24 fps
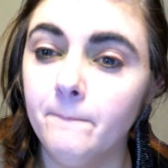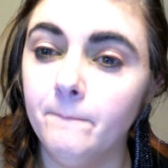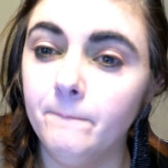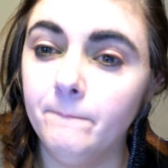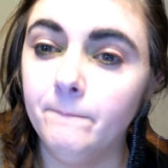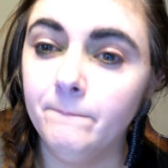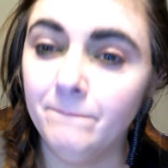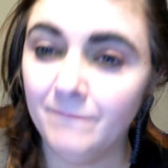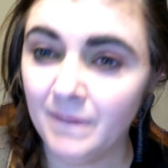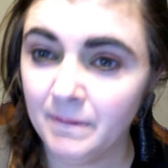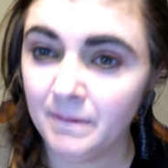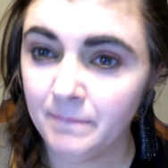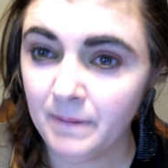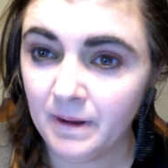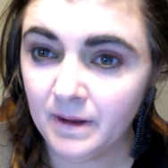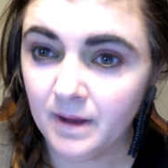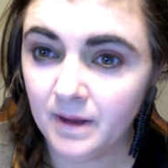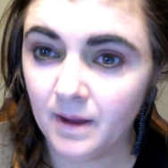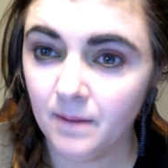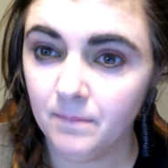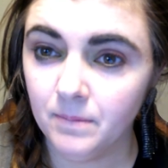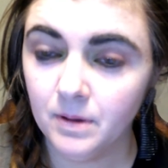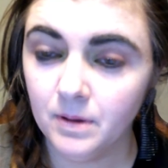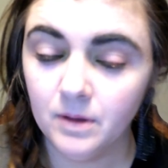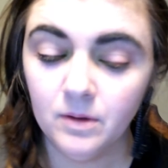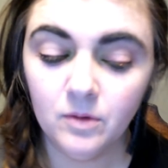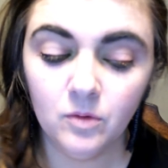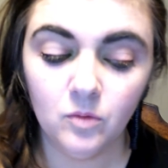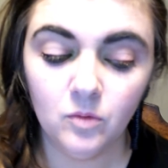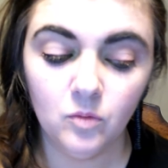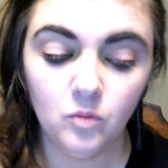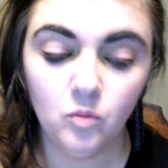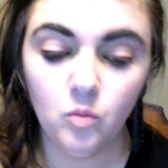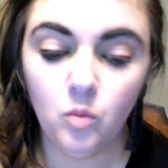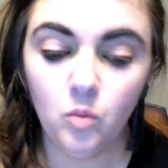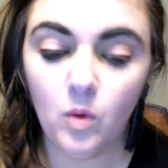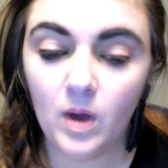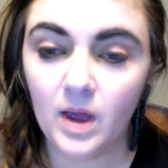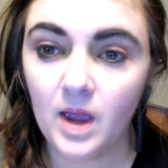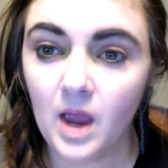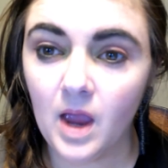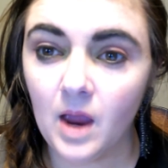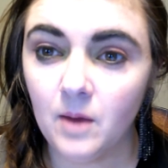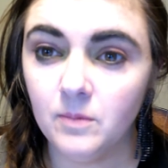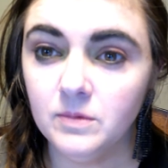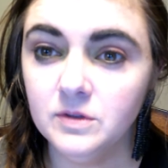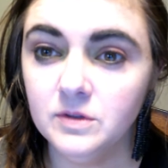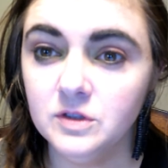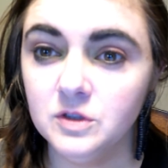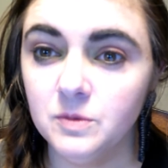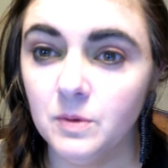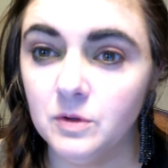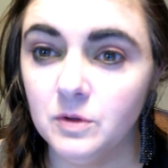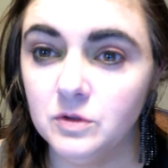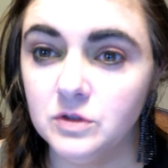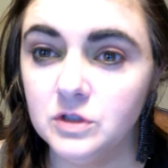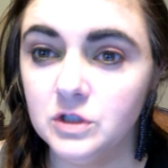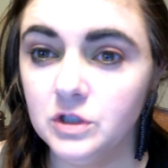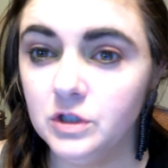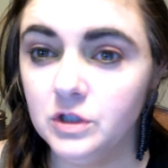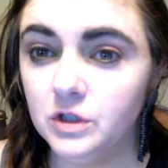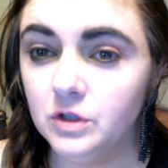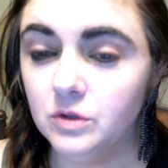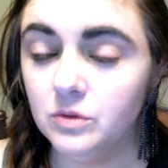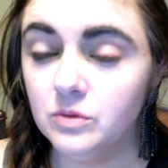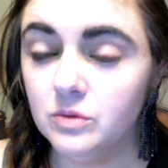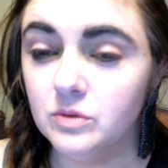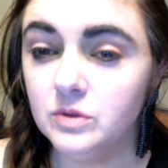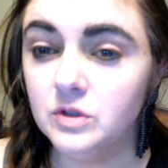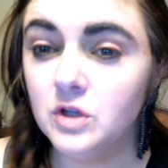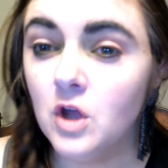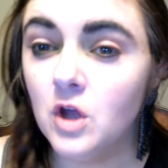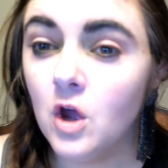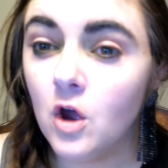my makeup, what I was supposed to use